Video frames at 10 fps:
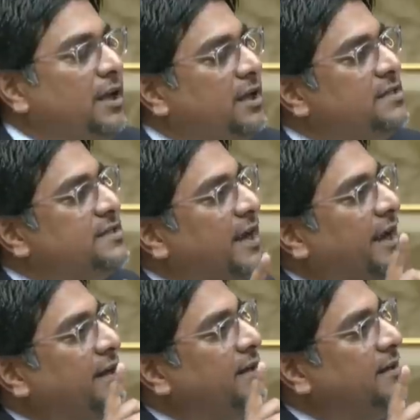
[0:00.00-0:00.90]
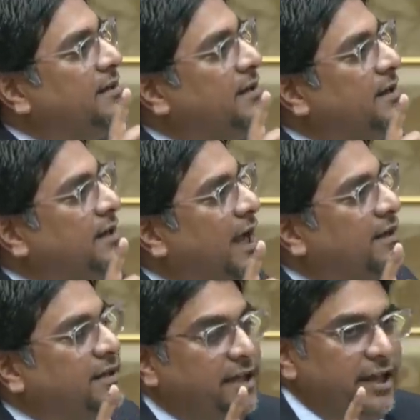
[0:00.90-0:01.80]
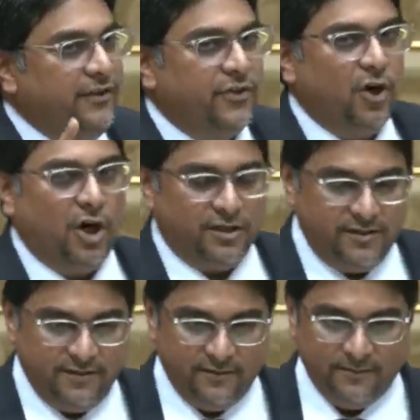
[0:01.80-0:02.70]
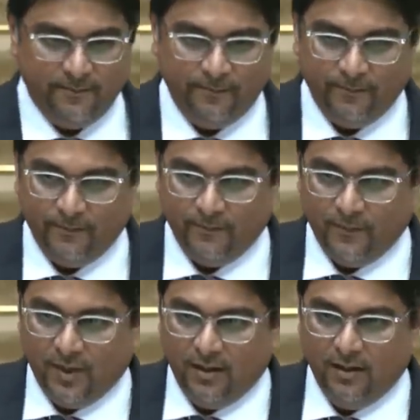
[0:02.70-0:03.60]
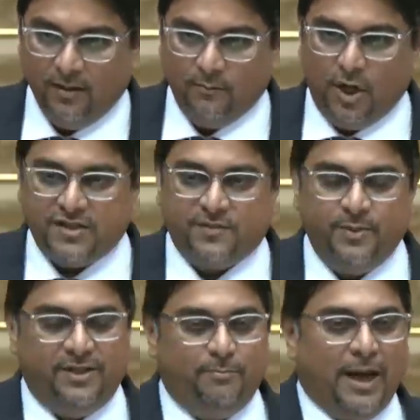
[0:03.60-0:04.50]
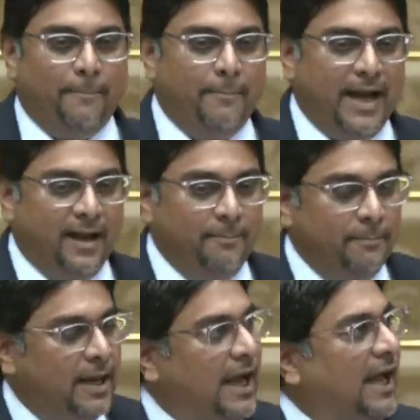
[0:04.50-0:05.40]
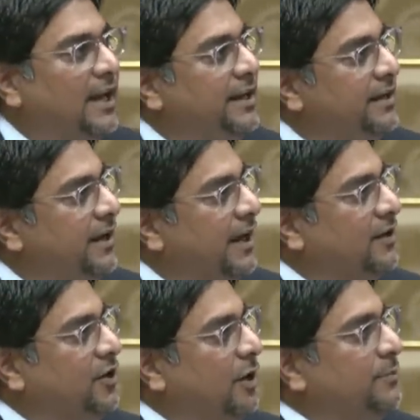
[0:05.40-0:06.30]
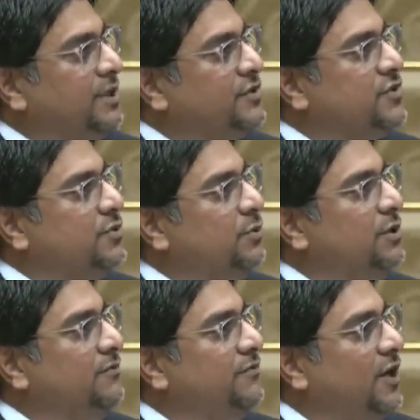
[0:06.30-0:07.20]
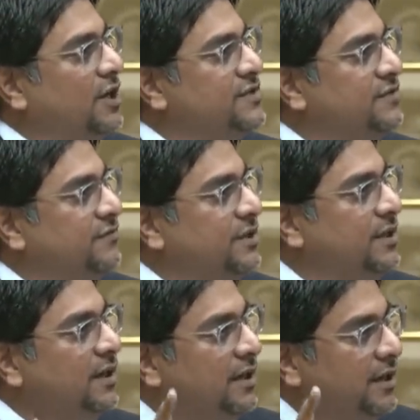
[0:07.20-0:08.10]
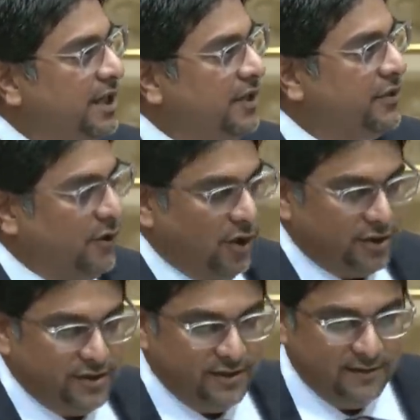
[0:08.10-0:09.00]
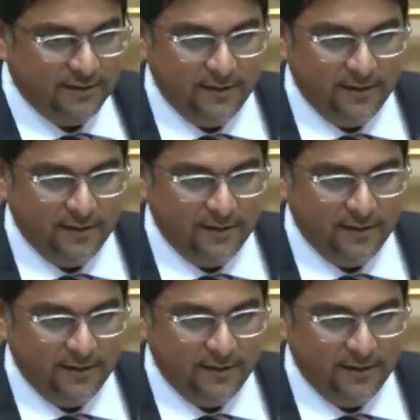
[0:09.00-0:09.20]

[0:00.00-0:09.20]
He said that he thought must be the Bam Bam Ali Economic School of Philosophy. He thought